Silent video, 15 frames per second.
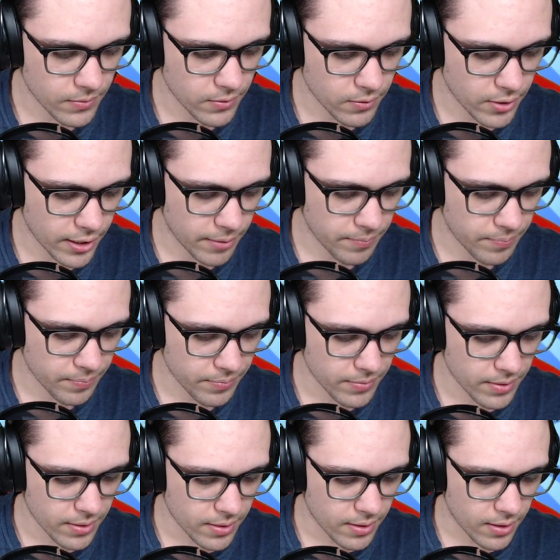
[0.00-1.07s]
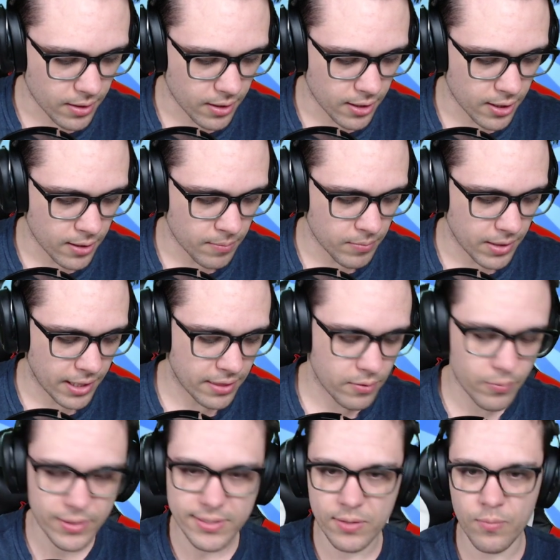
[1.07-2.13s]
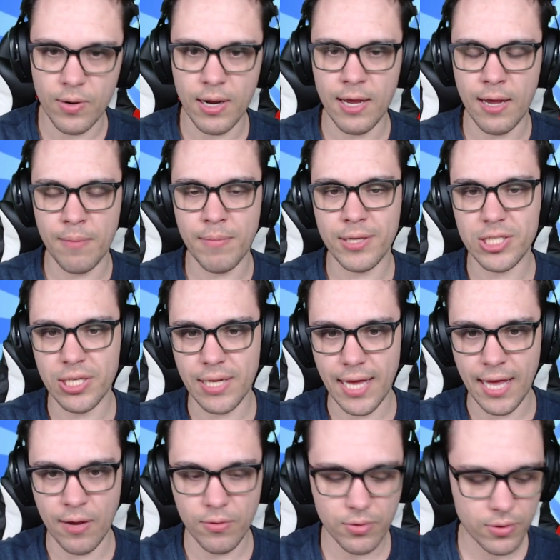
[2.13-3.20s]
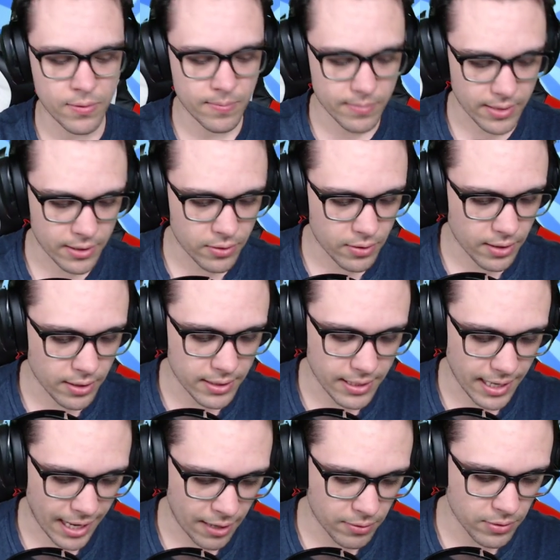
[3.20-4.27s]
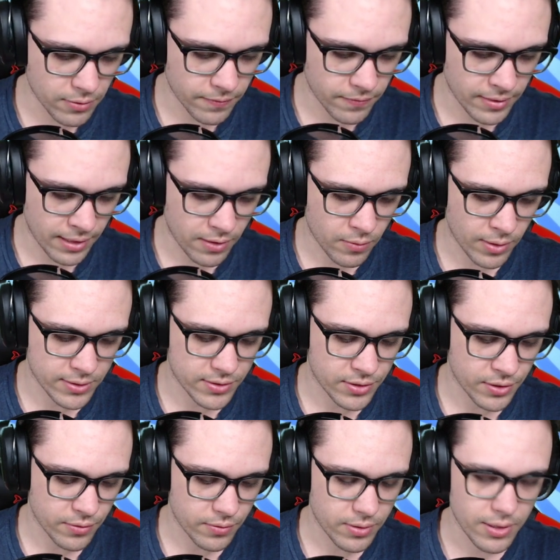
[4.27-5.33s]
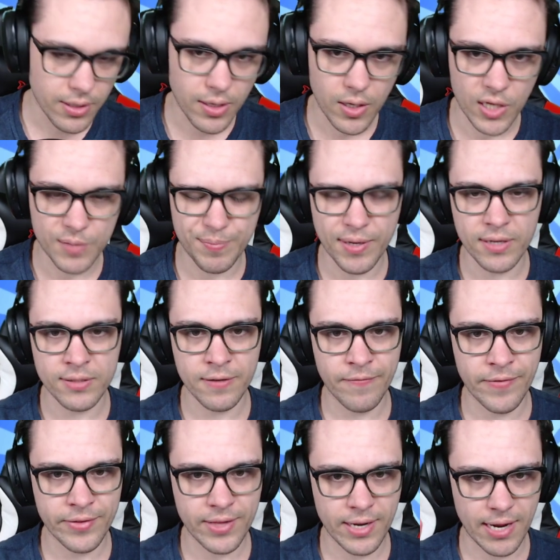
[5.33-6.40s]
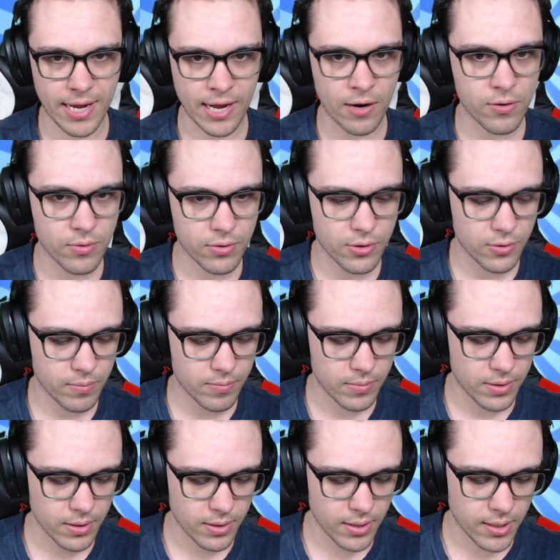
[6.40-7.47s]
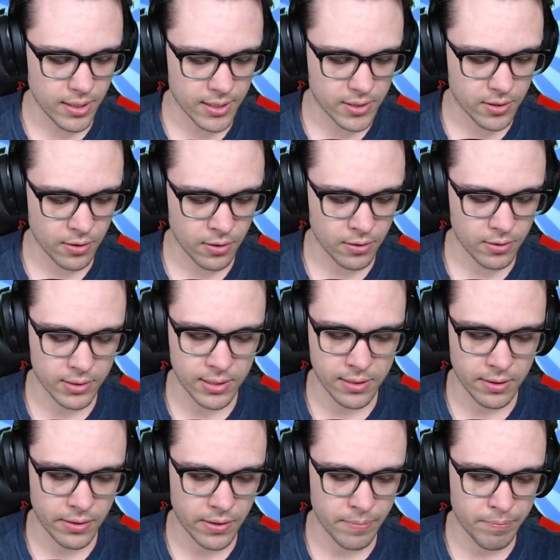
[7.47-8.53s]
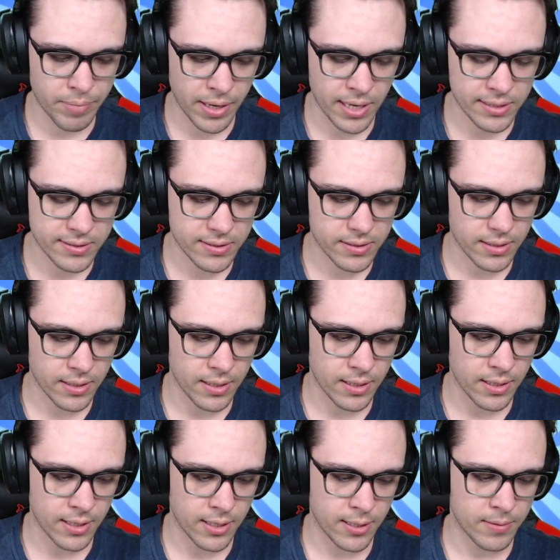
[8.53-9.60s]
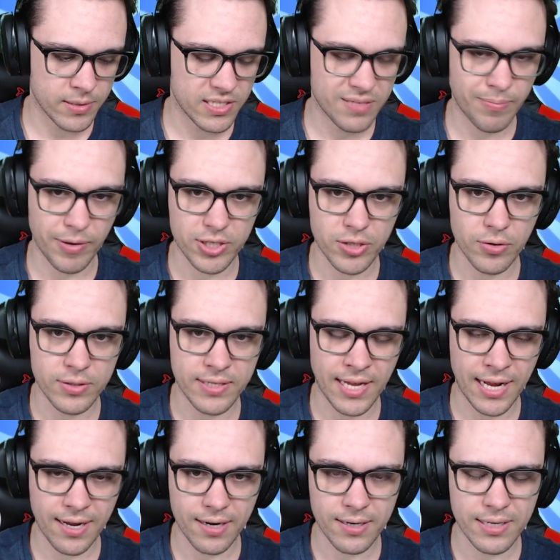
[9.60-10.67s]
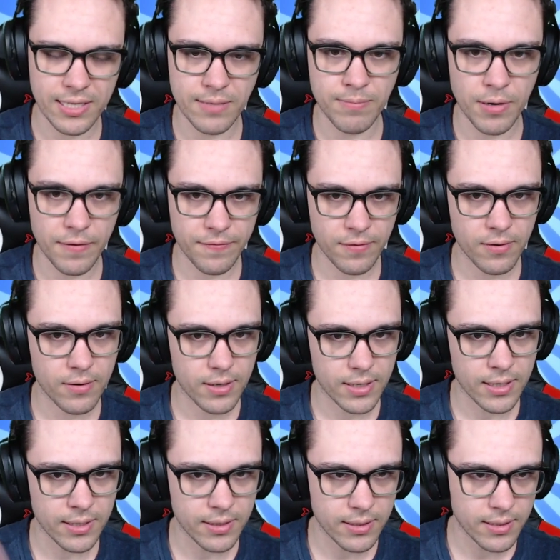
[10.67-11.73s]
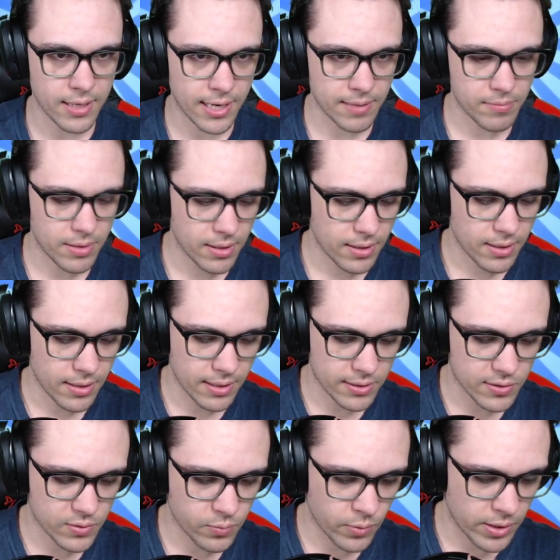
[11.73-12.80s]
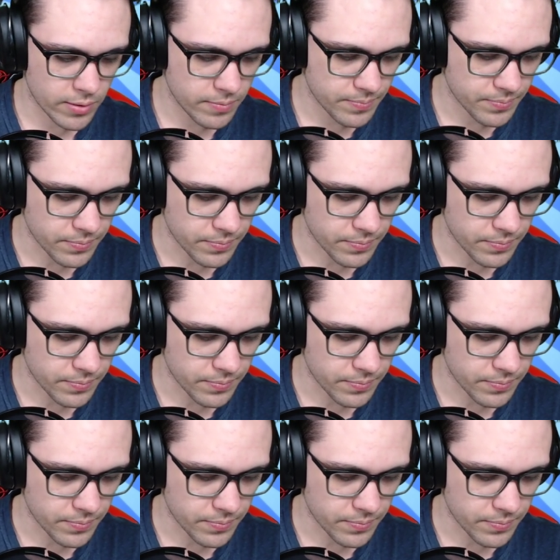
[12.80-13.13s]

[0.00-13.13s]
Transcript: Okay. And the reason why I mentioned Houndoom, that you're going to need Houndoom for that quest too, is because of the fact that Houndoom is currently the best special attack debuffer in the game as well.